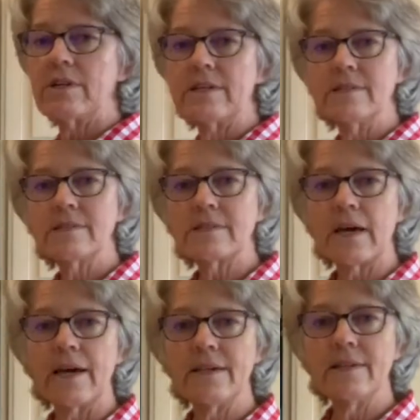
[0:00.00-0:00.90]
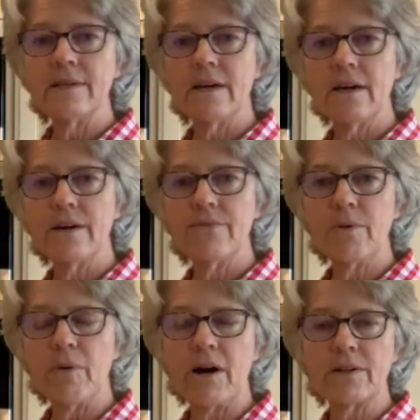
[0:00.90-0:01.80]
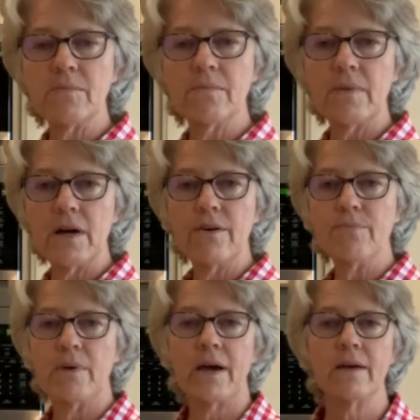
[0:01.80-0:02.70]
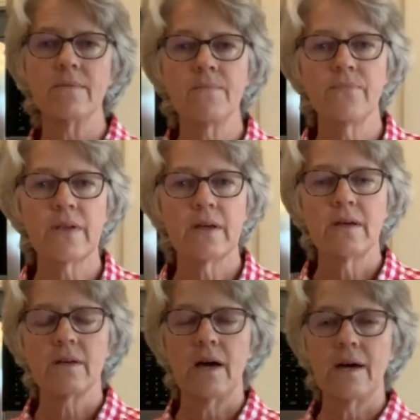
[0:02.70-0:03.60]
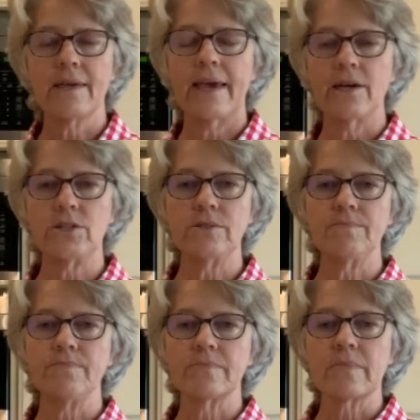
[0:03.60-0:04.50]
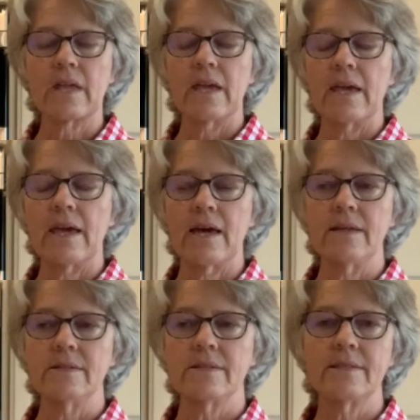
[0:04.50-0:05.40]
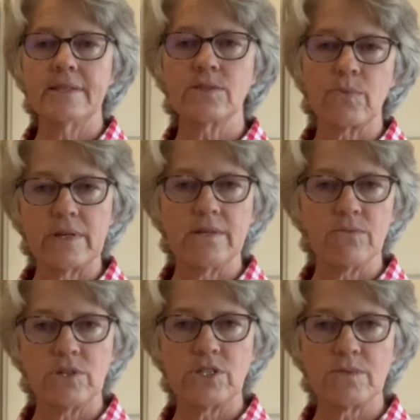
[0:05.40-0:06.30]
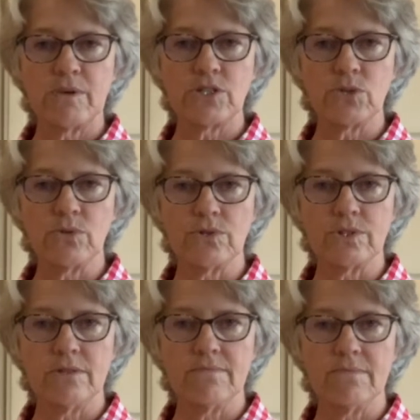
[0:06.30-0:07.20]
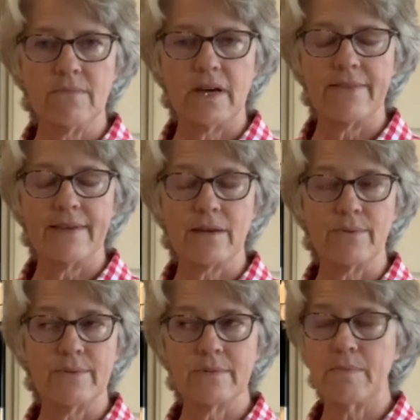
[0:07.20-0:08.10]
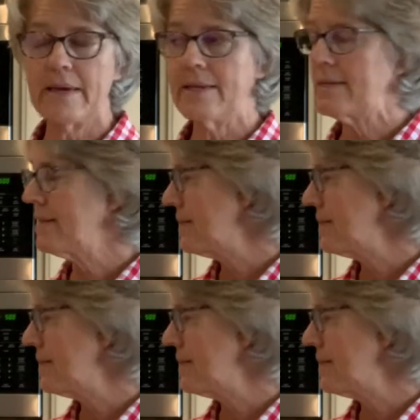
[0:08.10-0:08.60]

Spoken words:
inside of the bottom of my canner. And this one, which is much older, I think it was made in